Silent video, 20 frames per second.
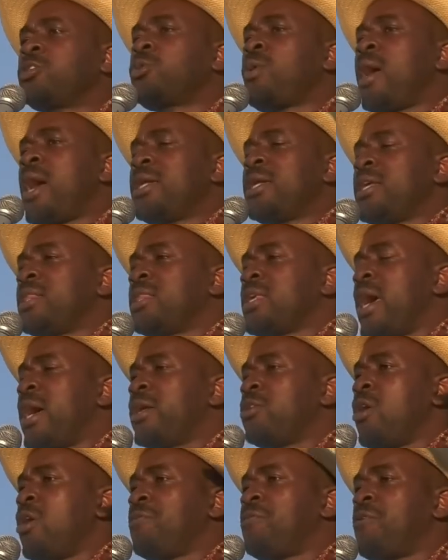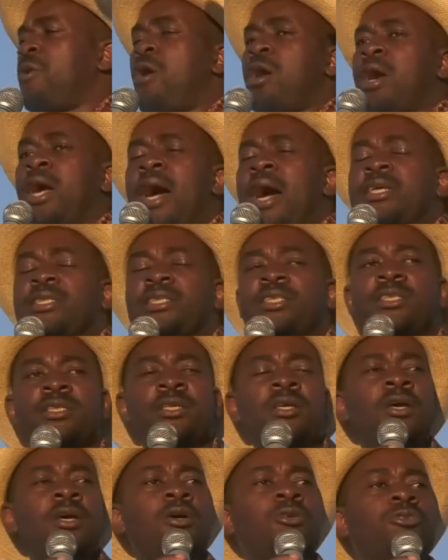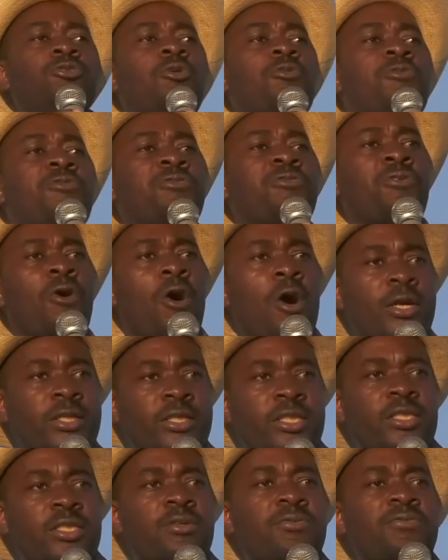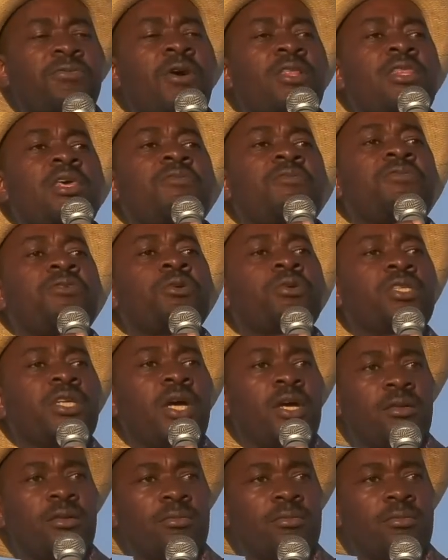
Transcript: 23rd of August to vote for the future.